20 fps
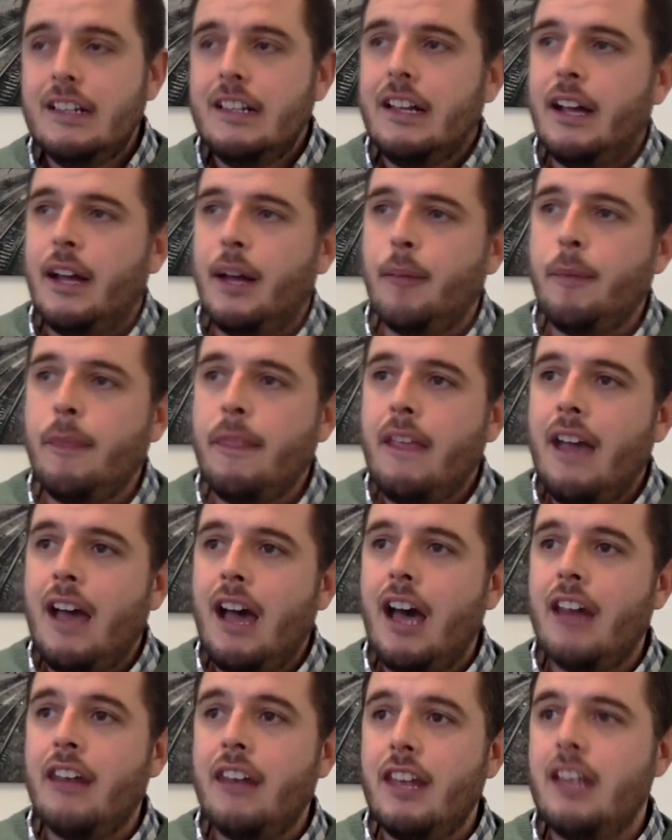And
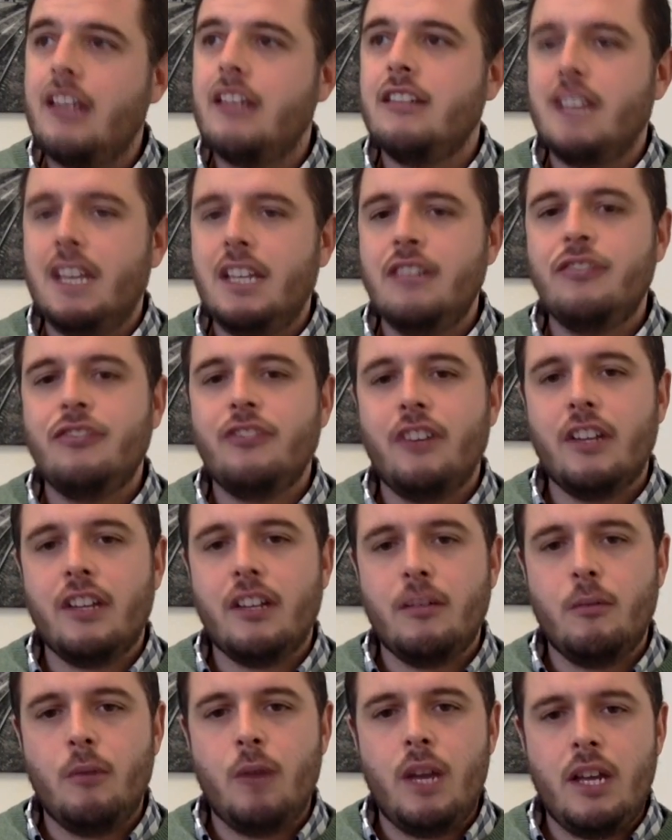then
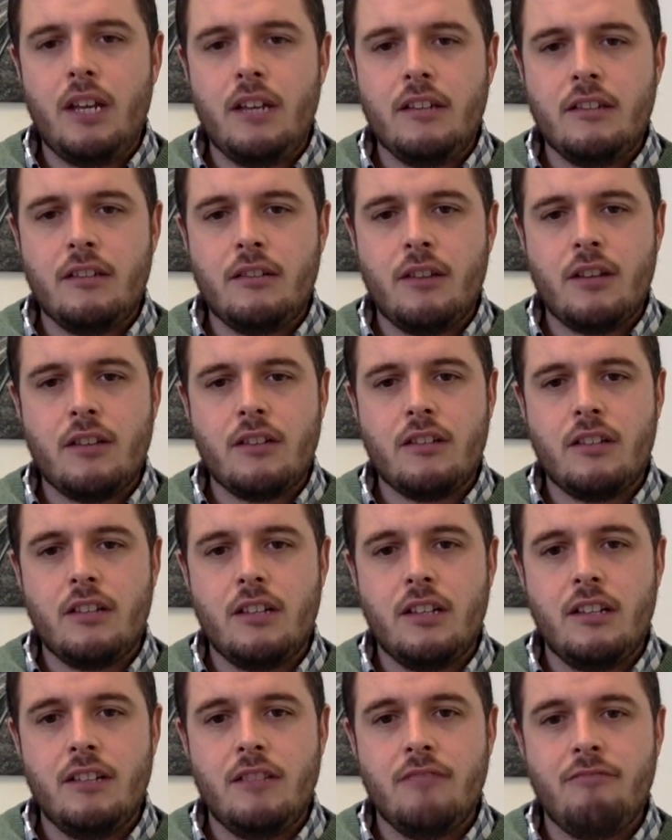identifying ways to
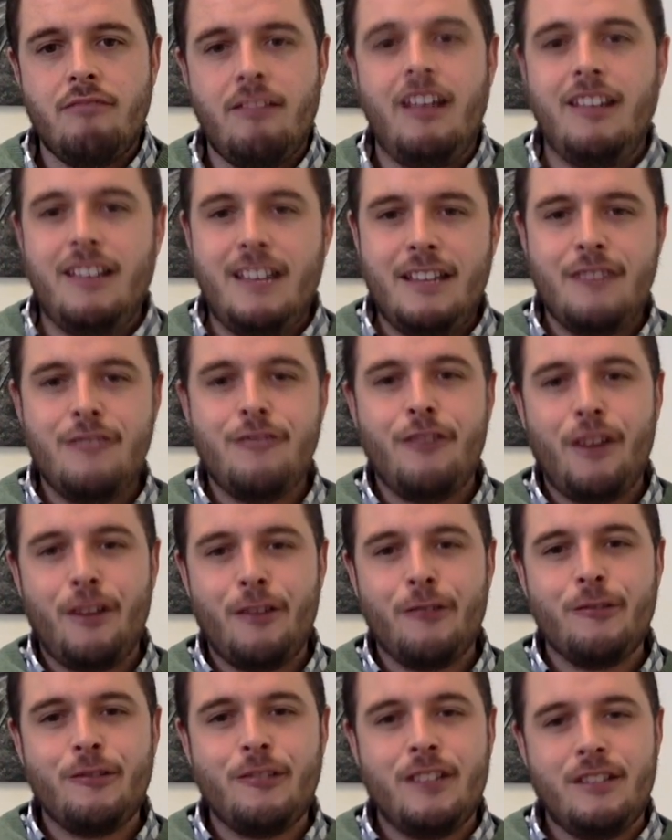actually identify
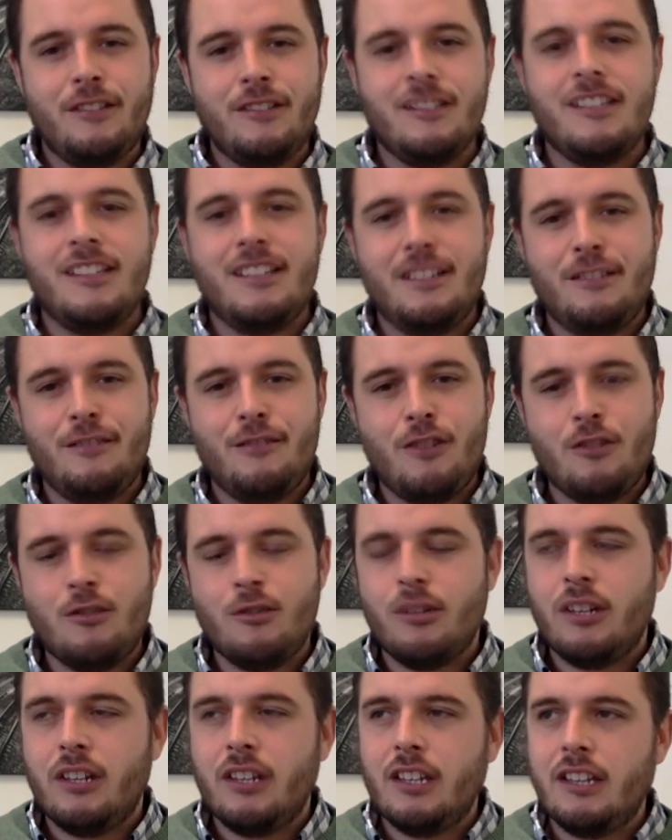those things in the
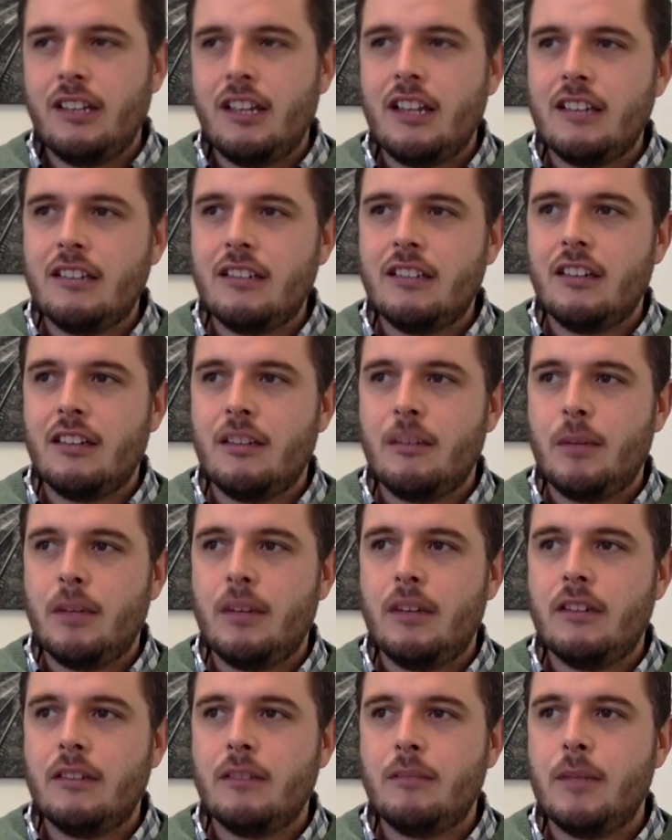individual. And I think that's the other bit
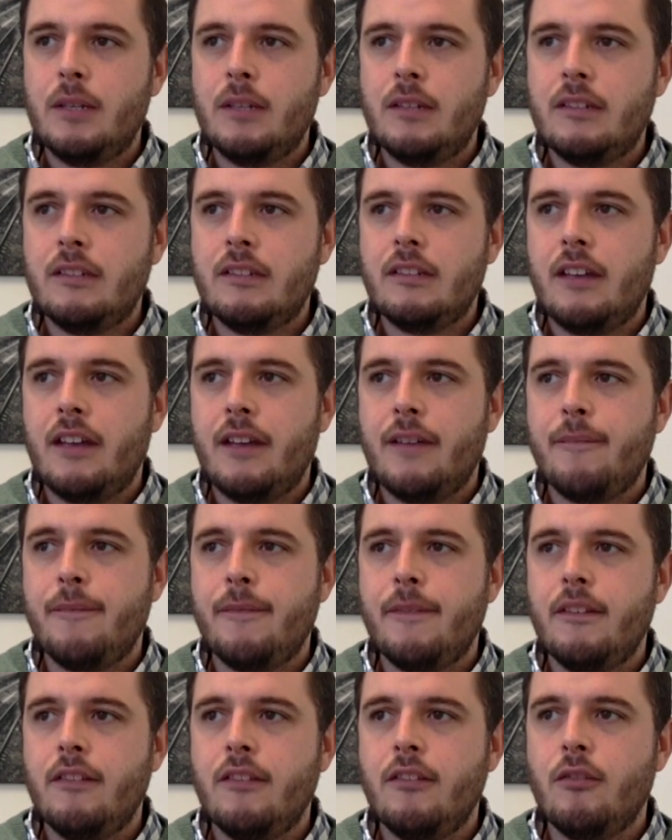that's missed.
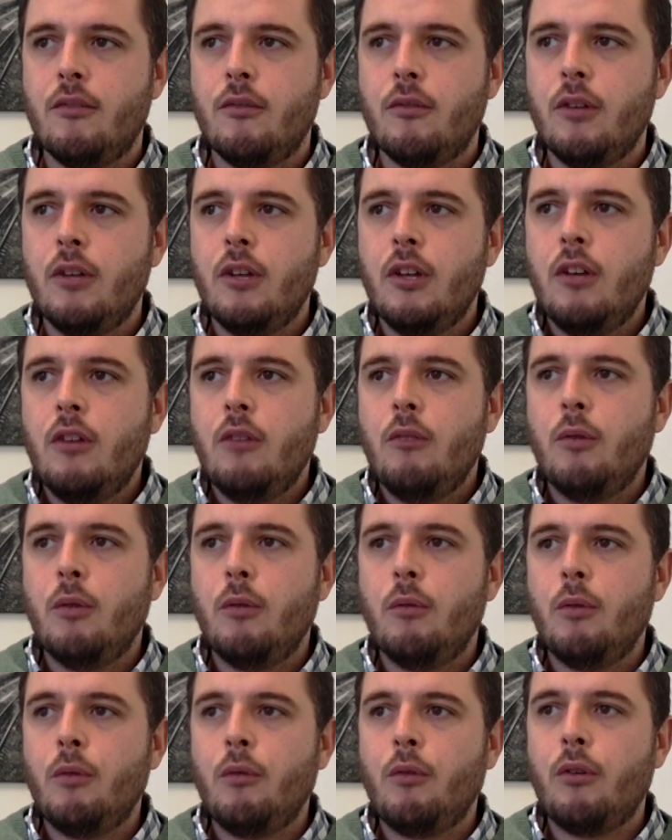You know,
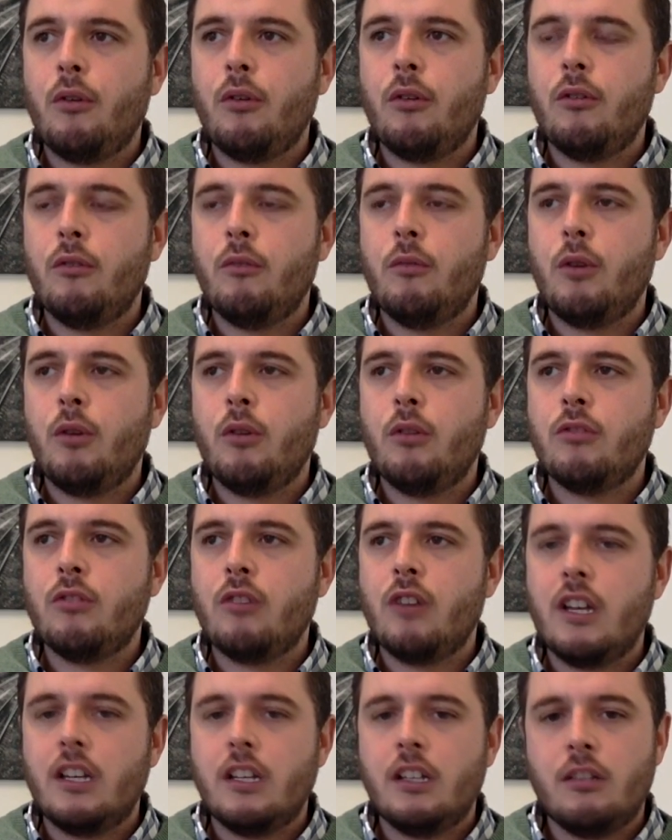we've got to
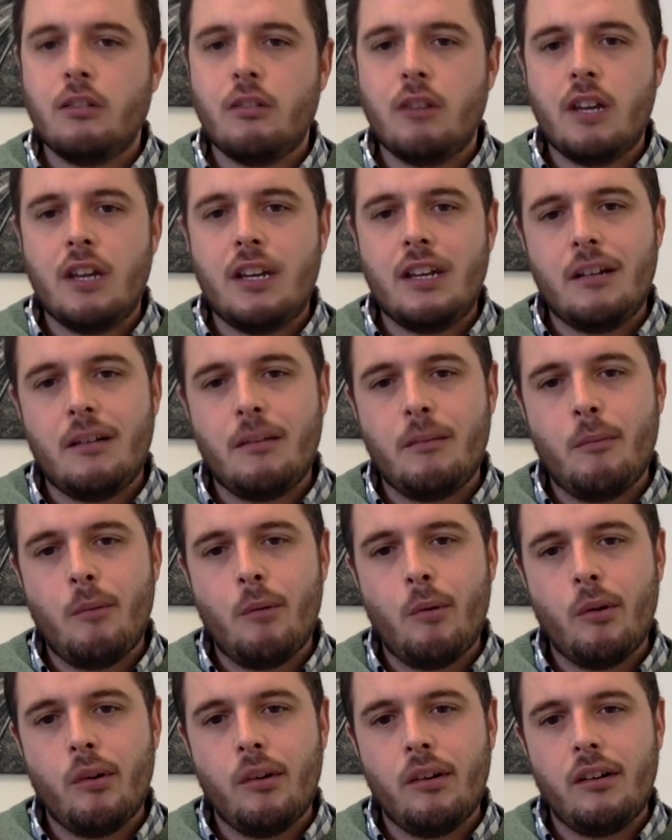try and create in a
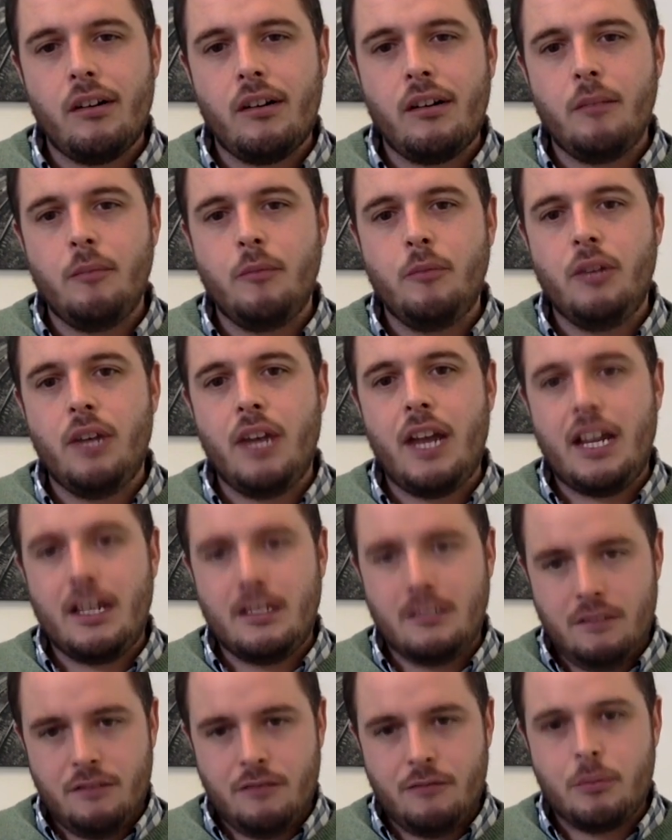more
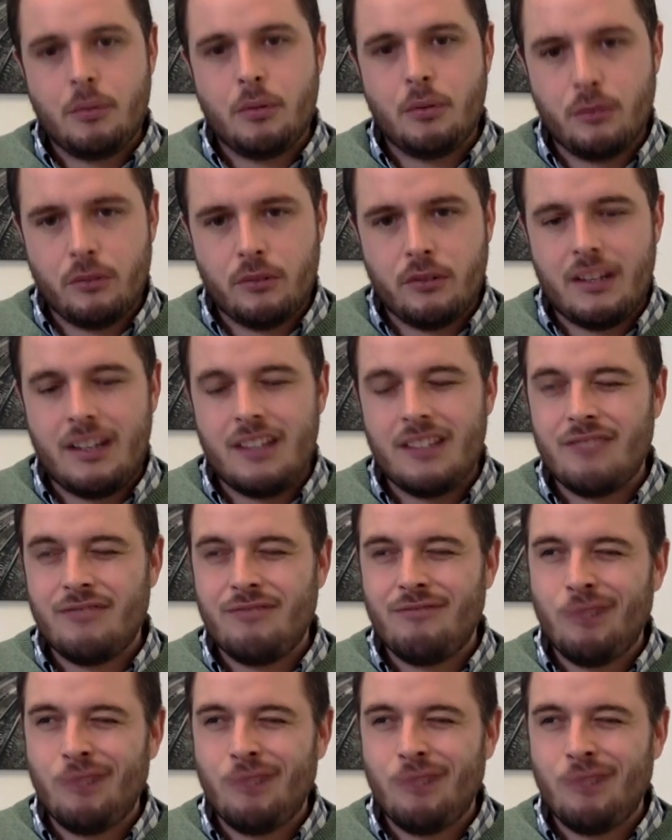objective process.